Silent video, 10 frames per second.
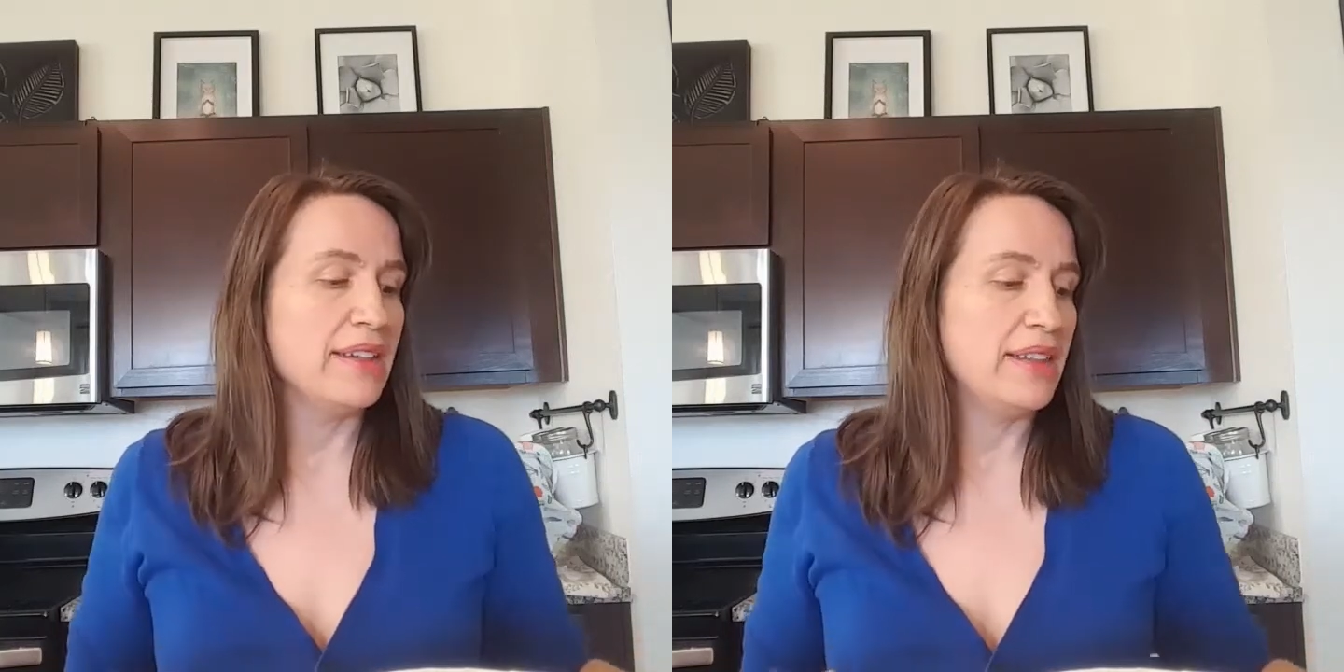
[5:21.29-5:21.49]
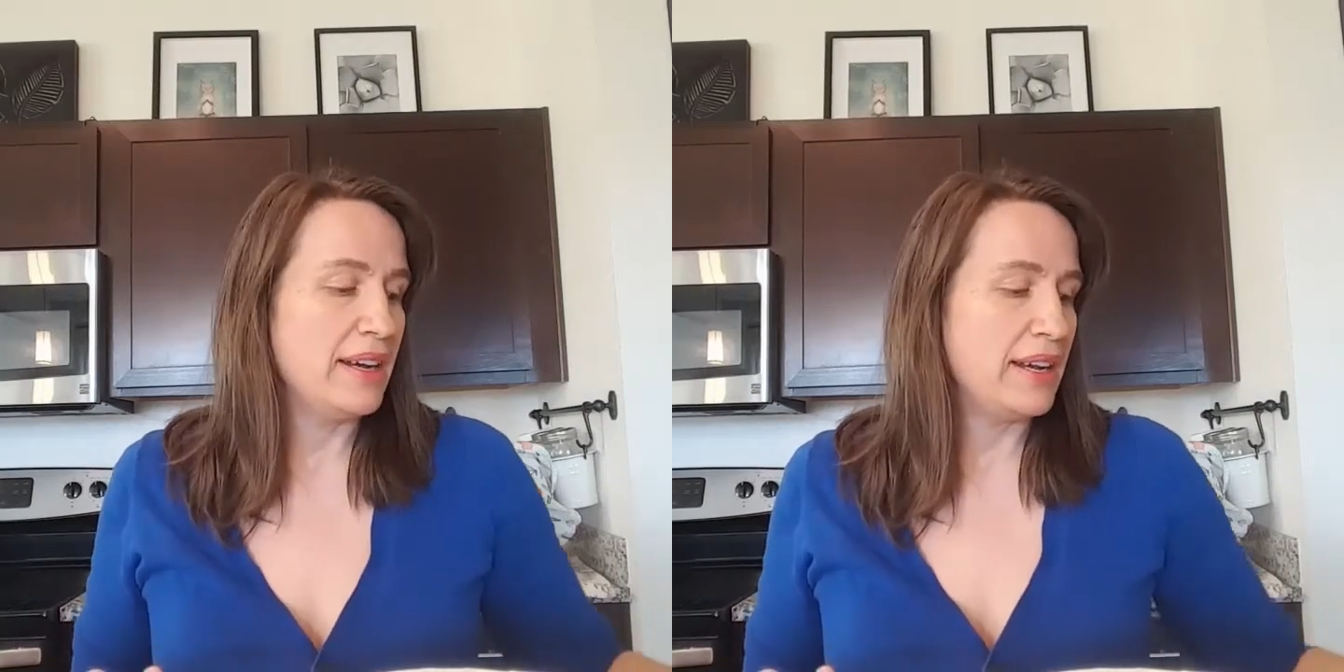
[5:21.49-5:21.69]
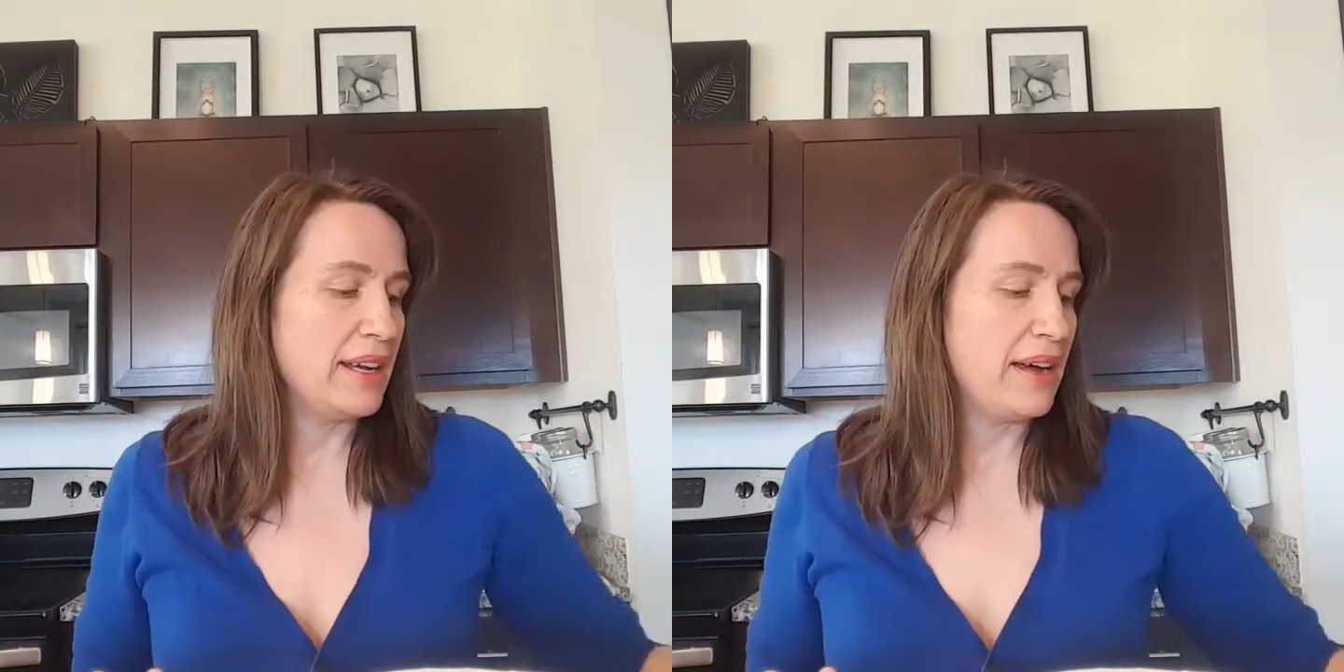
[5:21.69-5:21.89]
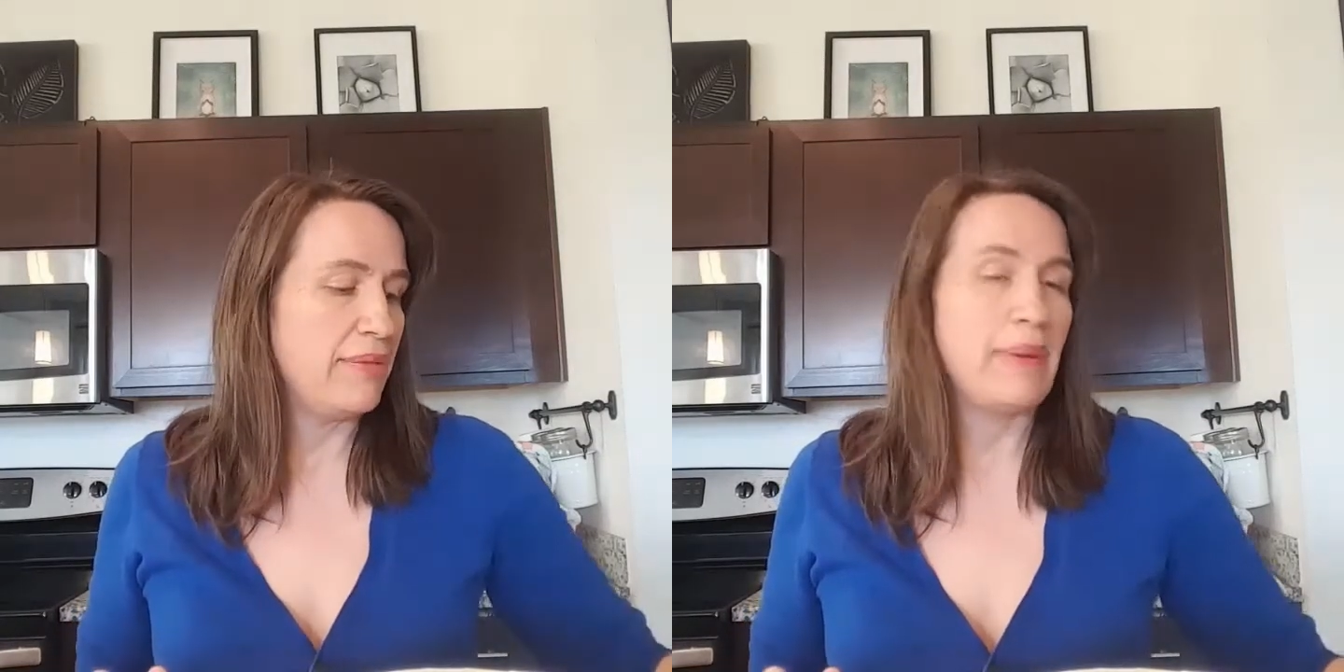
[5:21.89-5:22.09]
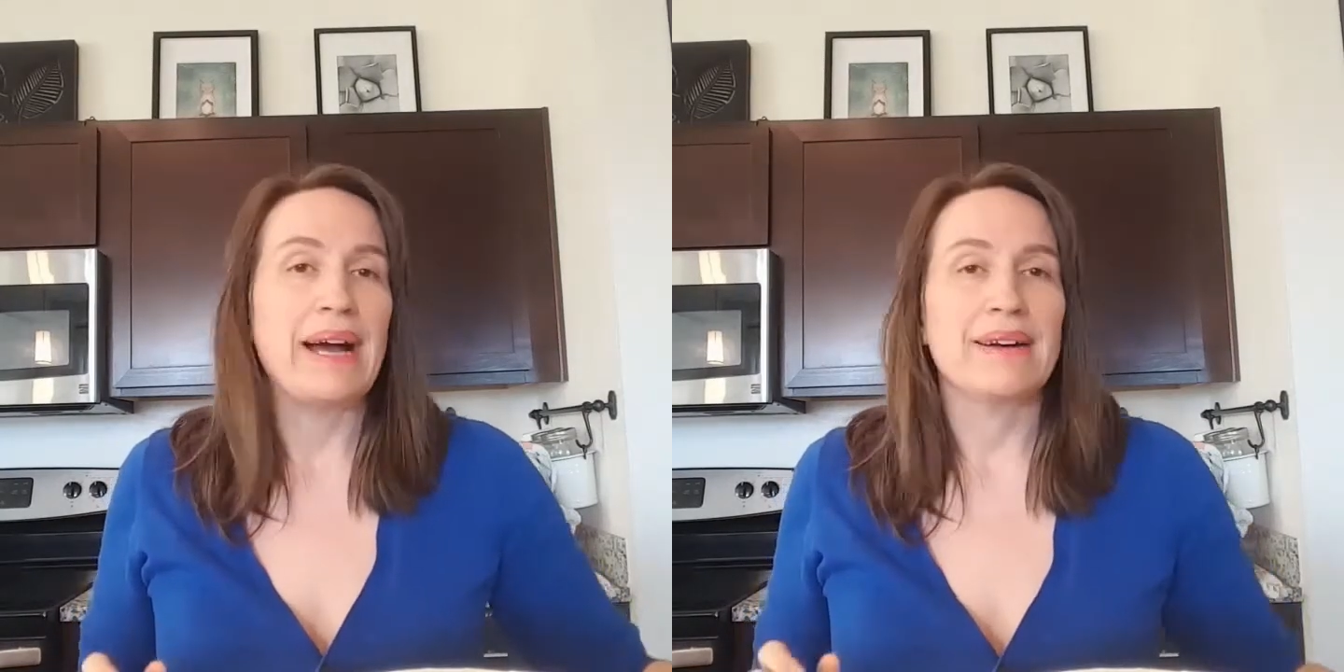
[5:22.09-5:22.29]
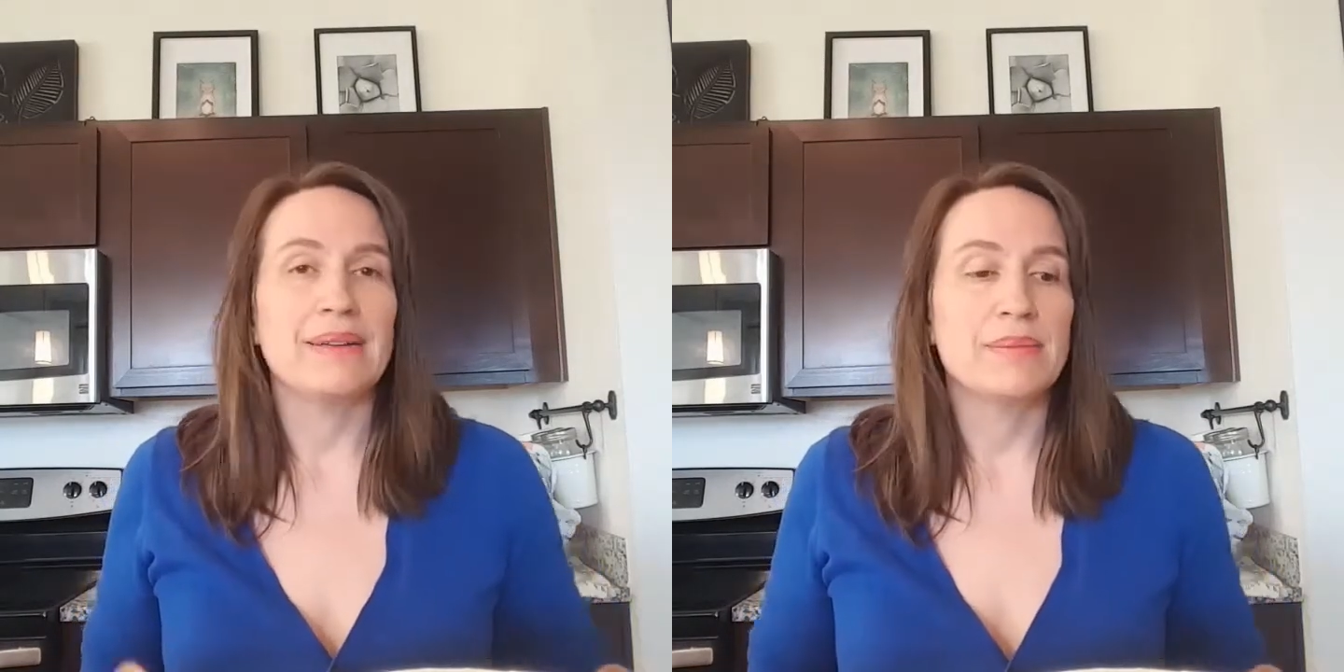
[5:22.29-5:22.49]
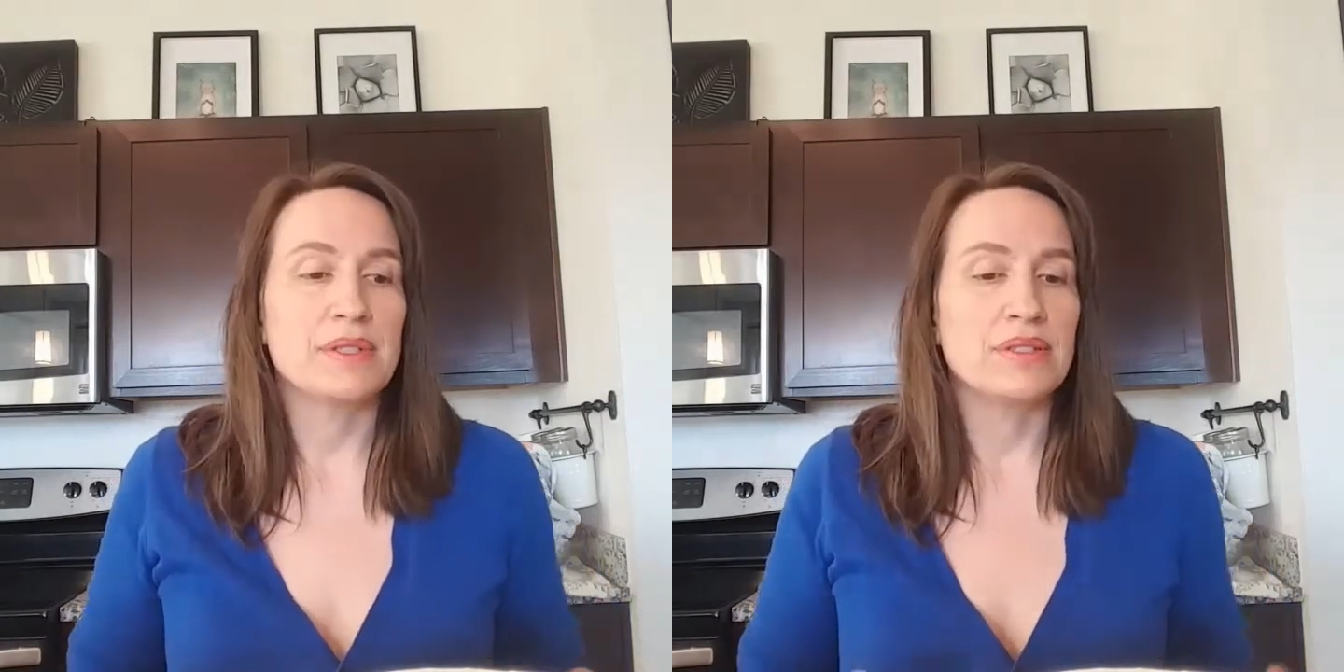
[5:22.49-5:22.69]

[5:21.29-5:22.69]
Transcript: then I have backups.